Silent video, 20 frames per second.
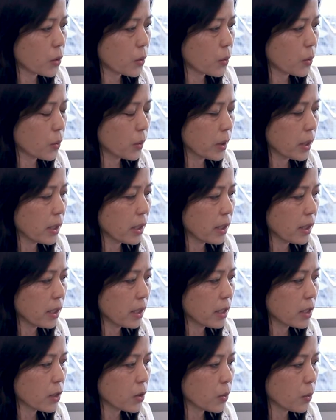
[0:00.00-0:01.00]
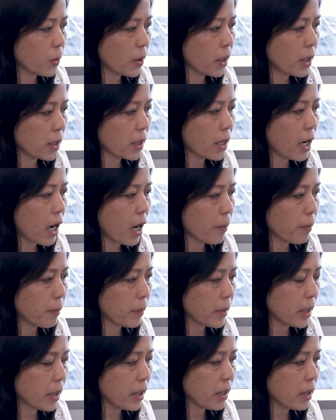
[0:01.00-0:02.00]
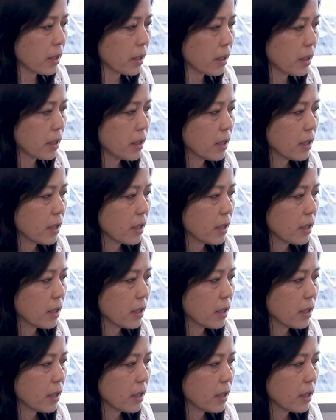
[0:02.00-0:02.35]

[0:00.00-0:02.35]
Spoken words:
really is what got me